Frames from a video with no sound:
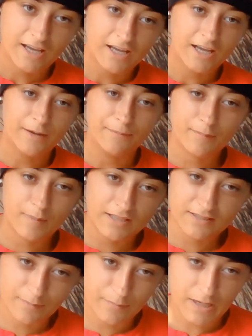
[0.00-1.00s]

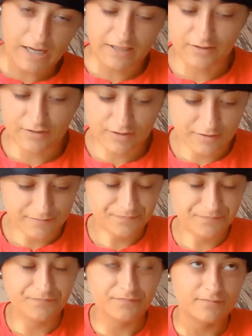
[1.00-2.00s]
places in Paddington.
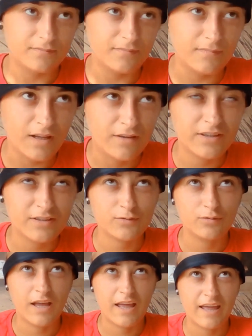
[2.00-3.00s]
I think it's
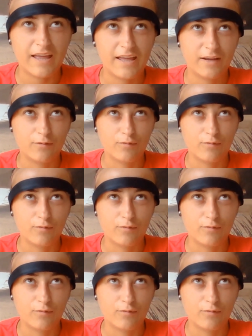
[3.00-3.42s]
called the Hair